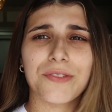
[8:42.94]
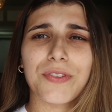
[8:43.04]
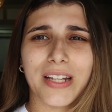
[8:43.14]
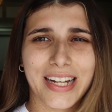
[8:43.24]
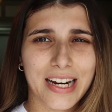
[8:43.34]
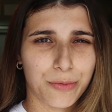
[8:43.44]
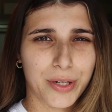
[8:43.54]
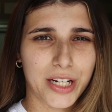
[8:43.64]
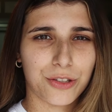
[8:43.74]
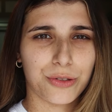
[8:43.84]
I feel like kind of
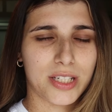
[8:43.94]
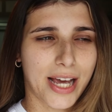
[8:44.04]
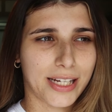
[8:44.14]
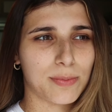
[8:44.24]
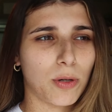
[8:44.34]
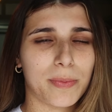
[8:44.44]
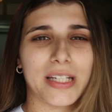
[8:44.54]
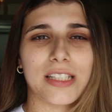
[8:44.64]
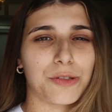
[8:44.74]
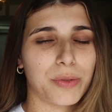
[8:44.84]
reading through the textbook
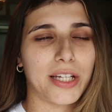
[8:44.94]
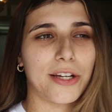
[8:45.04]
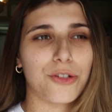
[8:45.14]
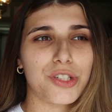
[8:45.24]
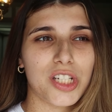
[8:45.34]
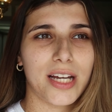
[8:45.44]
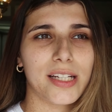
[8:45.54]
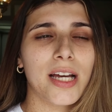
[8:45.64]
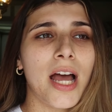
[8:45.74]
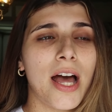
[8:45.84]
because it's really
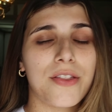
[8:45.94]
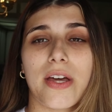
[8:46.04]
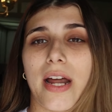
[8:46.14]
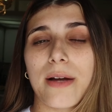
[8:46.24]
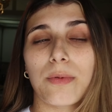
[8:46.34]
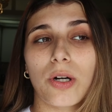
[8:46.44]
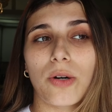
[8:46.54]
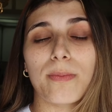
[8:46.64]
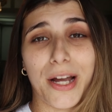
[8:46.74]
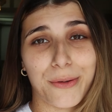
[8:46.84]
interesting. And then I
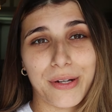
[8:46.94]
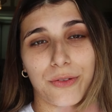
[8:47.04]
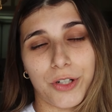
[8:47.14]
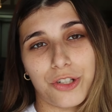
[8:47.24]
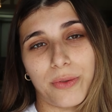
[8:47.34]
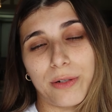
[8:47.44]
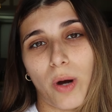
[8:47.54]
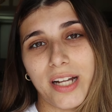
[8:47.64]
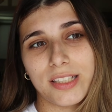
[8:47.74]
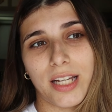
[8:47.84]
will migrate over to doing
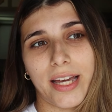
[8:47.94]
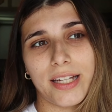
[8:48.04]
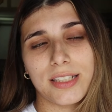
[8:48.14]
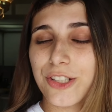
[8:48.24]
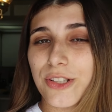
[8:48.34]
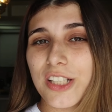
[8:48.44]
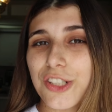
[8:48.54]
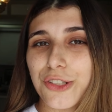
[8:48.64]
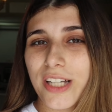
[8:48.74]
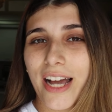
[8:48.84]
wine science. And so this
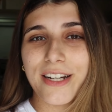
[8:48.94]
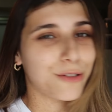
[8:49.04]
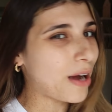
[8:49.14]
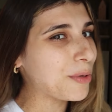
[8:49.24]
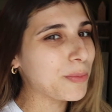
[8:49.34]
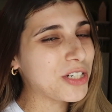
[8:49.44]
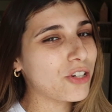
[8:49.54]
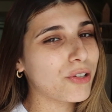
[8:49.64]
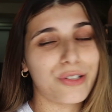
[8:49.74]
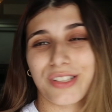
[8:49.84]
is your sign to grab your
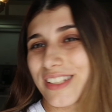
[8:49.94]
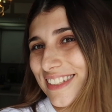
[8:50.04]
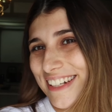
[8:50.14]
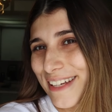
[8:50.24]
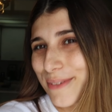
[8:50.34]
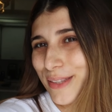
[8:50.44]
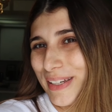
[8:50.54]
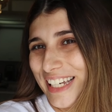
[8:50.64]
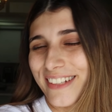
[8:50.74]
materials and study with me.